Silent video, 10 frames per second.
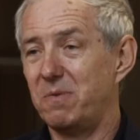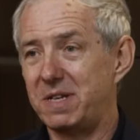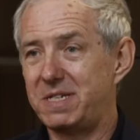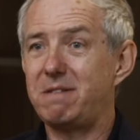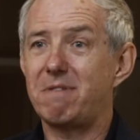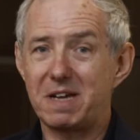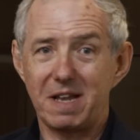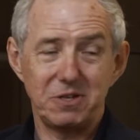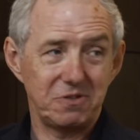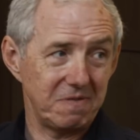We had
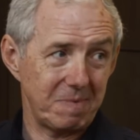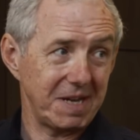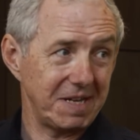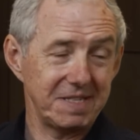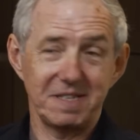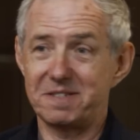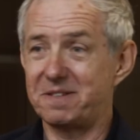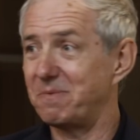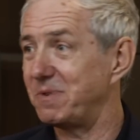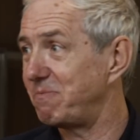deregulation of the banking
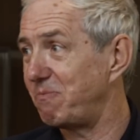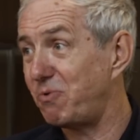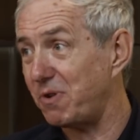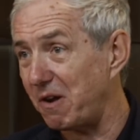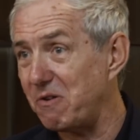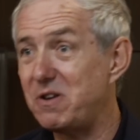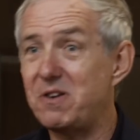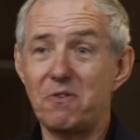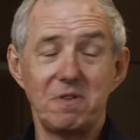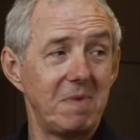system, which put a
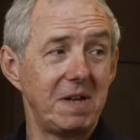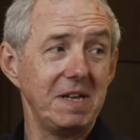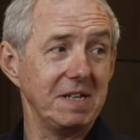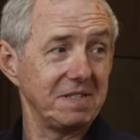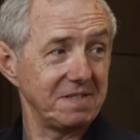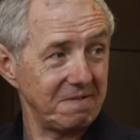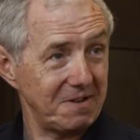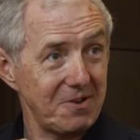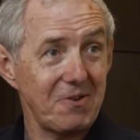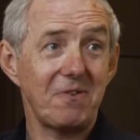lot of money into a
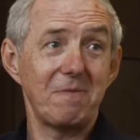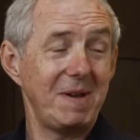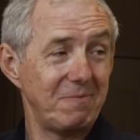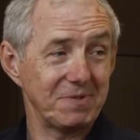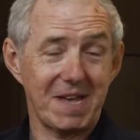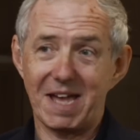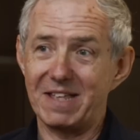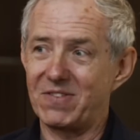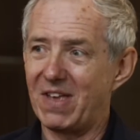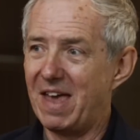lot of people's
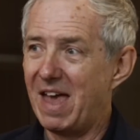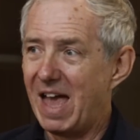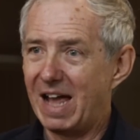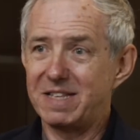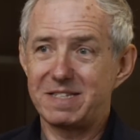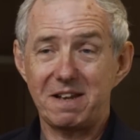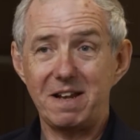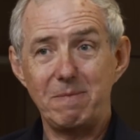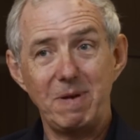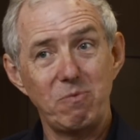hands, and
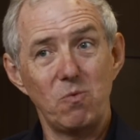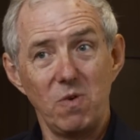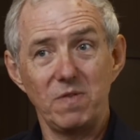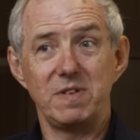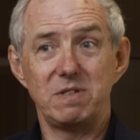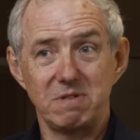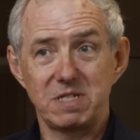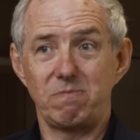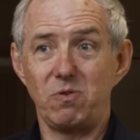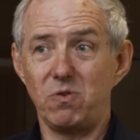suddenly people wanted to
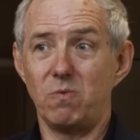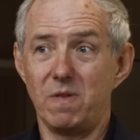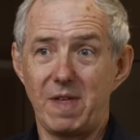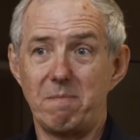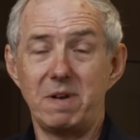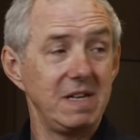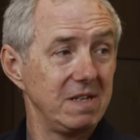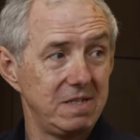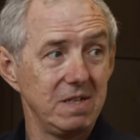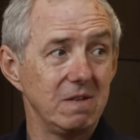explore what that money
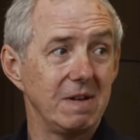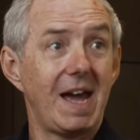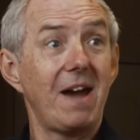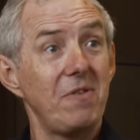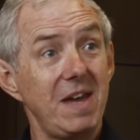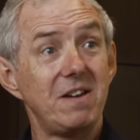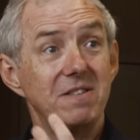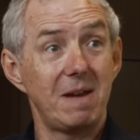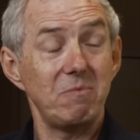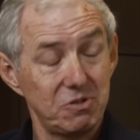could do and how they could
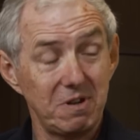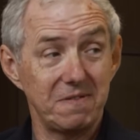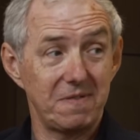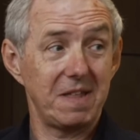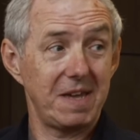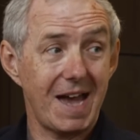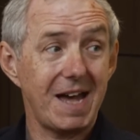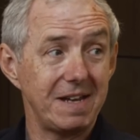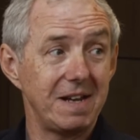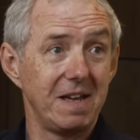demonstrate the fact they
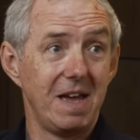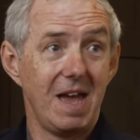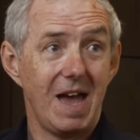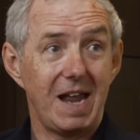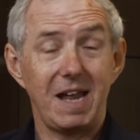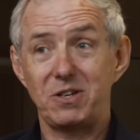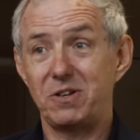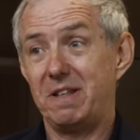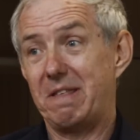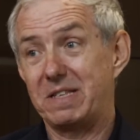had it. And
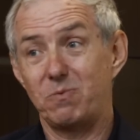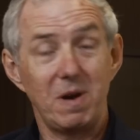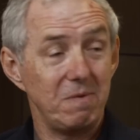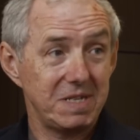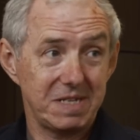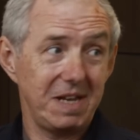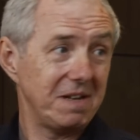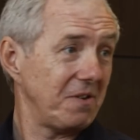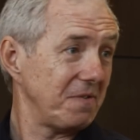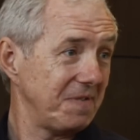actually, that's why we see in
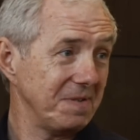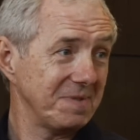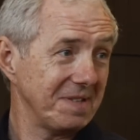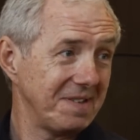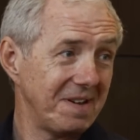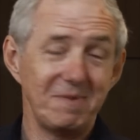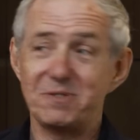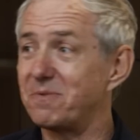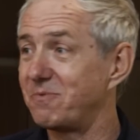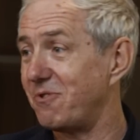a lot of films at the time, we
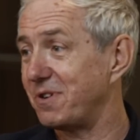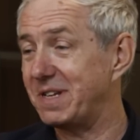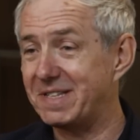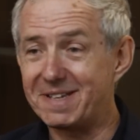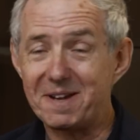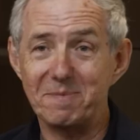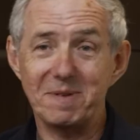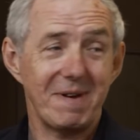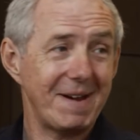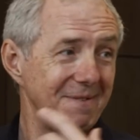saw Crockett and Tubbs
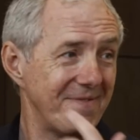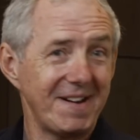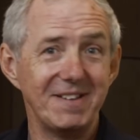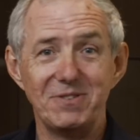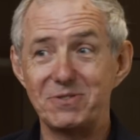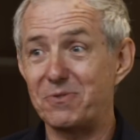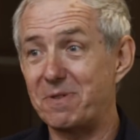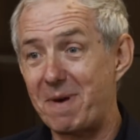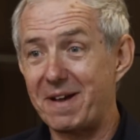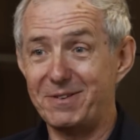in Miami Vice, you saw
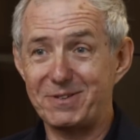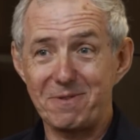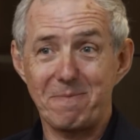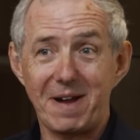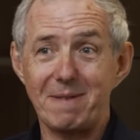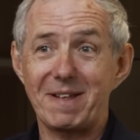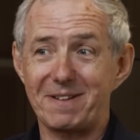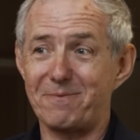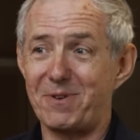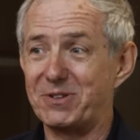the
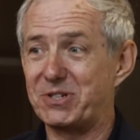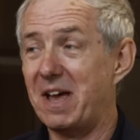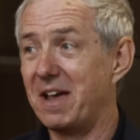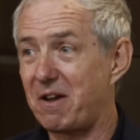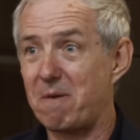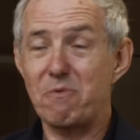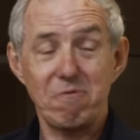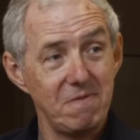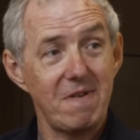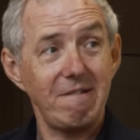bimetal watch come
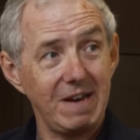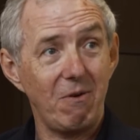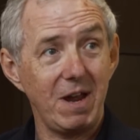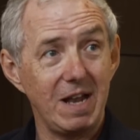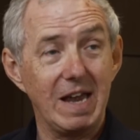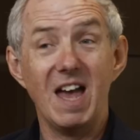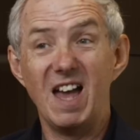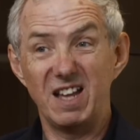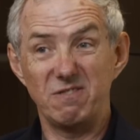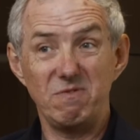through very quickly
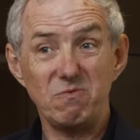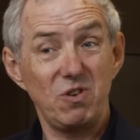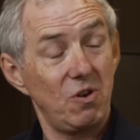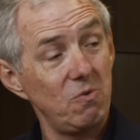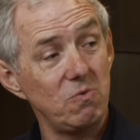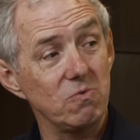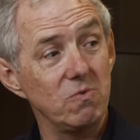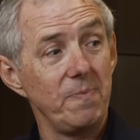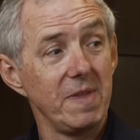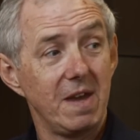as a real
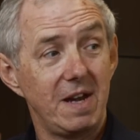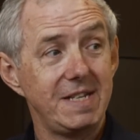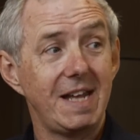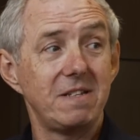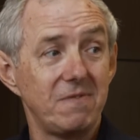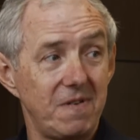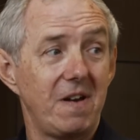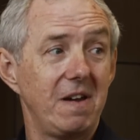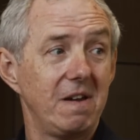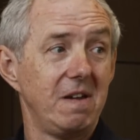cool
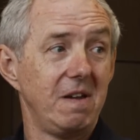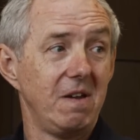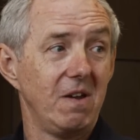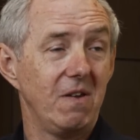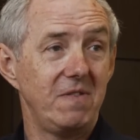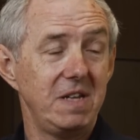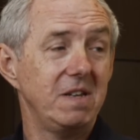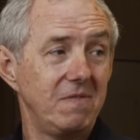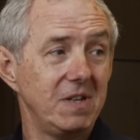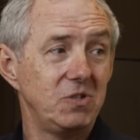identifier of an
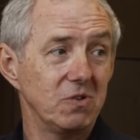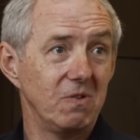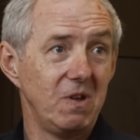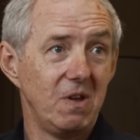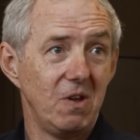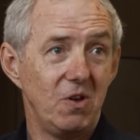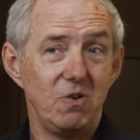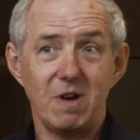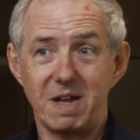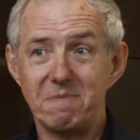individual
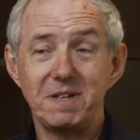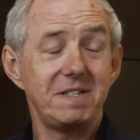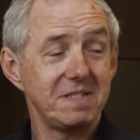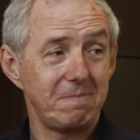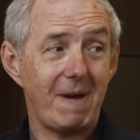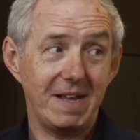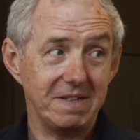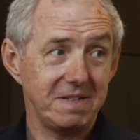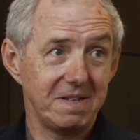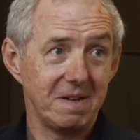who had money to
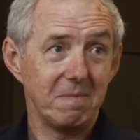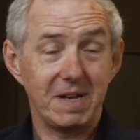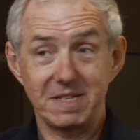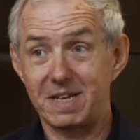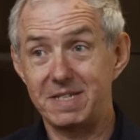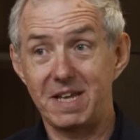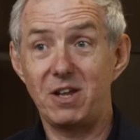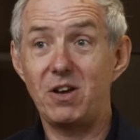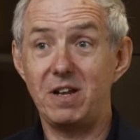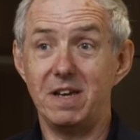spend, but as I said
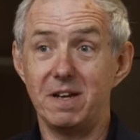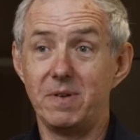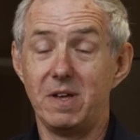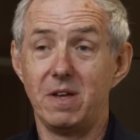earlier,